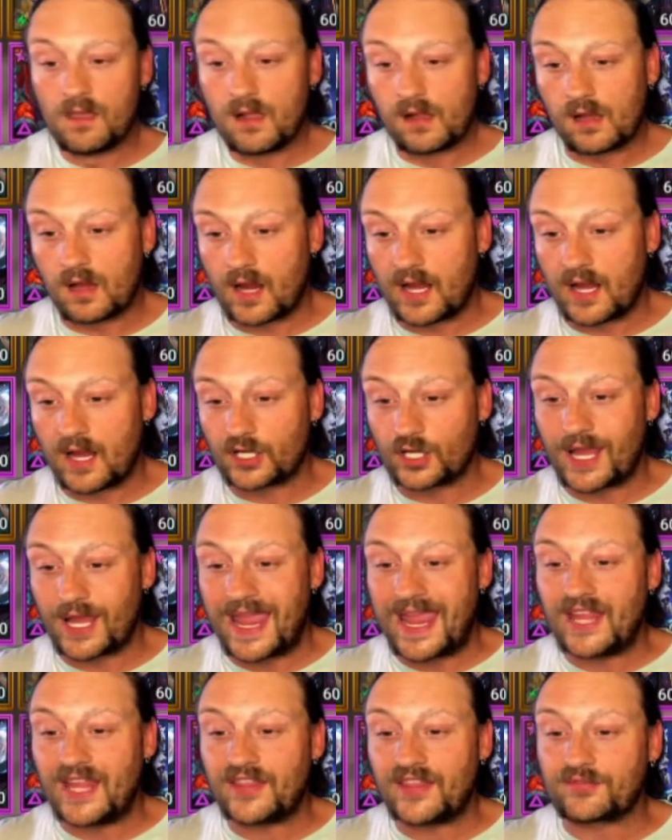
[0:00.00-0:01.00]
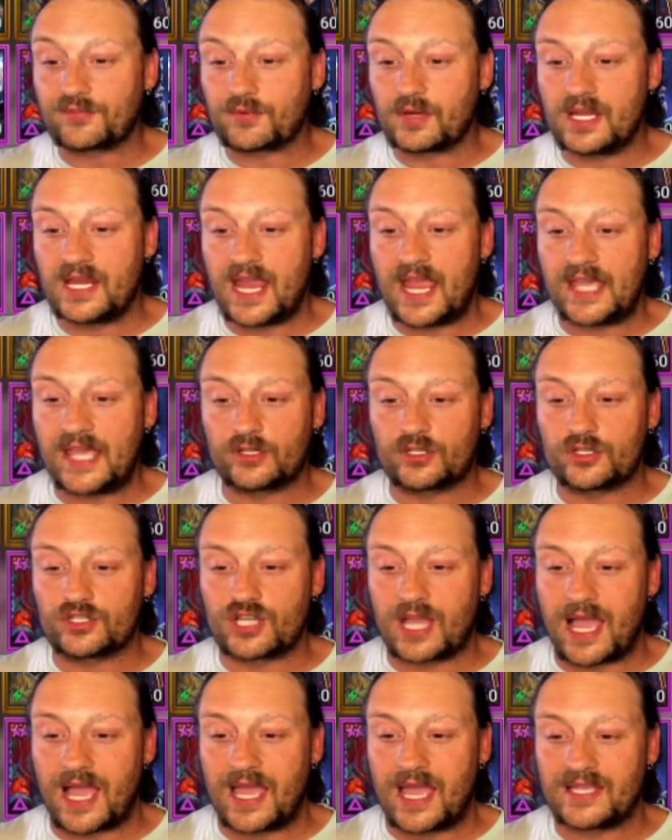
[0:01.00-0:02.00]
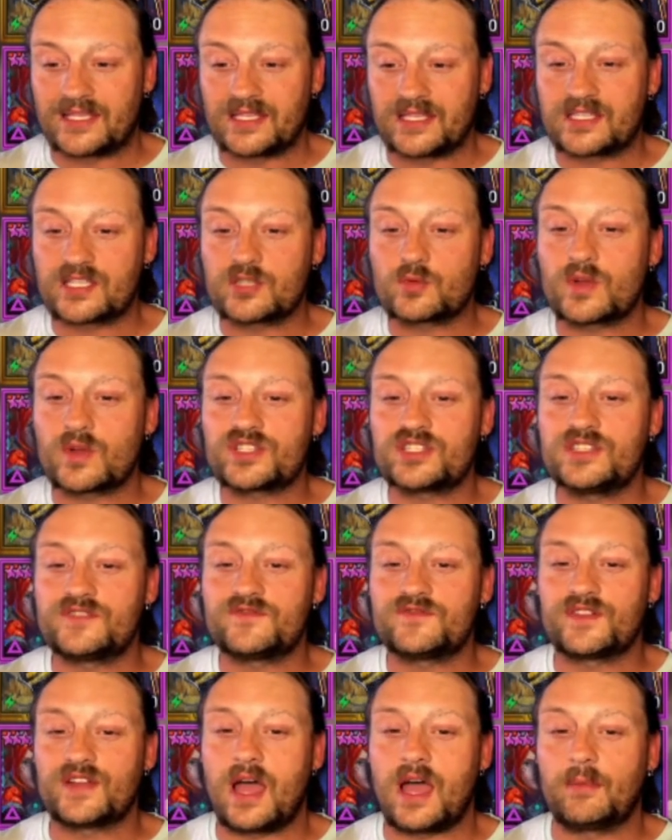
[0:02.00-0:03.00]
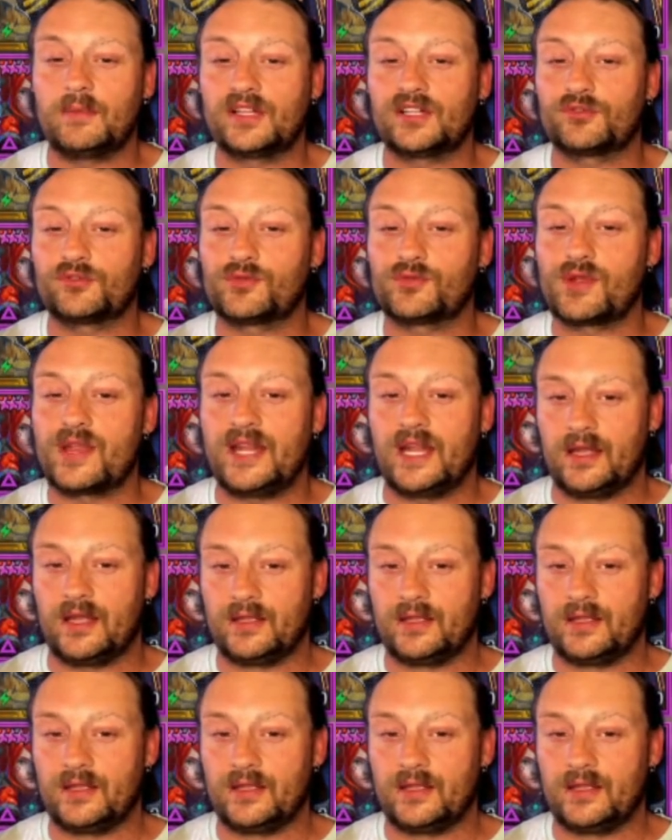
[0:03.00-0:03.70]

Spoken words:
All right, her A3, Energize. This is where she's phenomenal in Arena.